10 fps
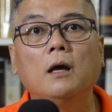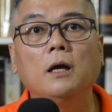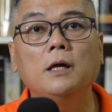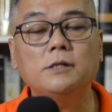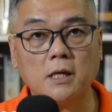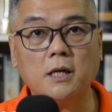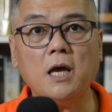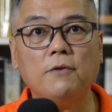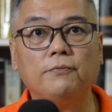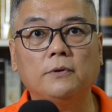is a
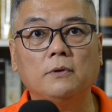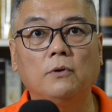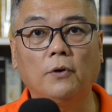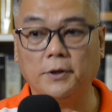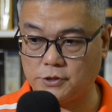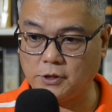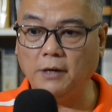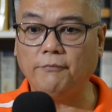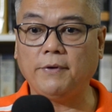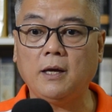gift, or
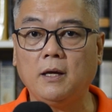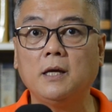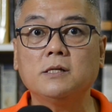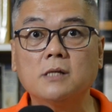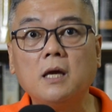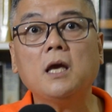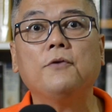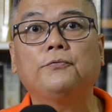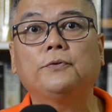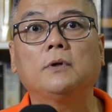serving is a
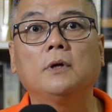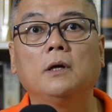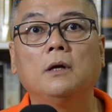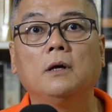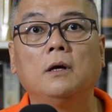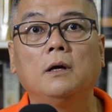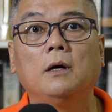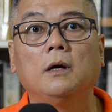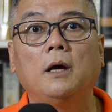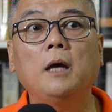gift.
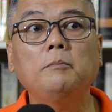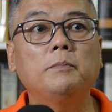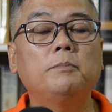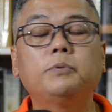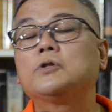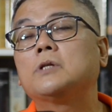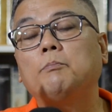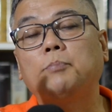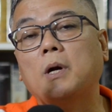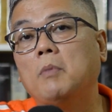And
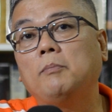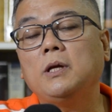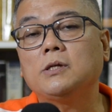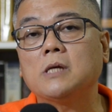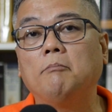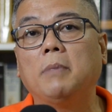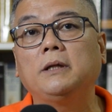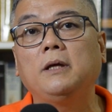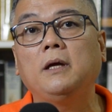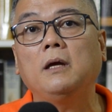probably
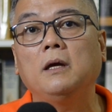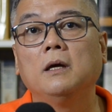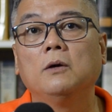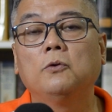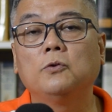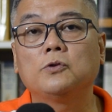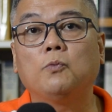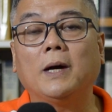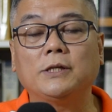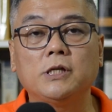somebody who's
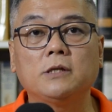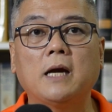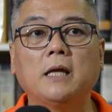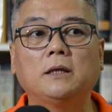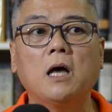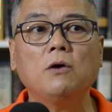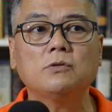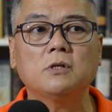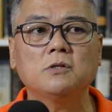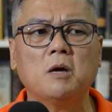watching right now,
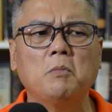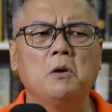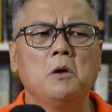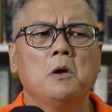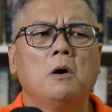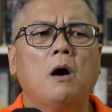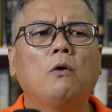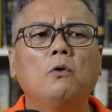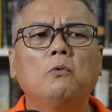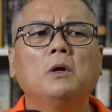sinasabi,
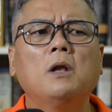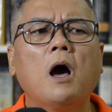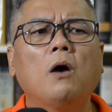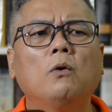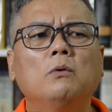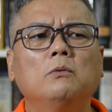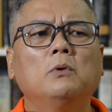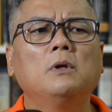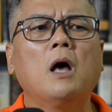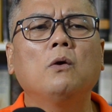ako wala
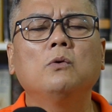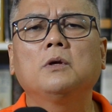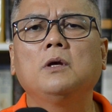akong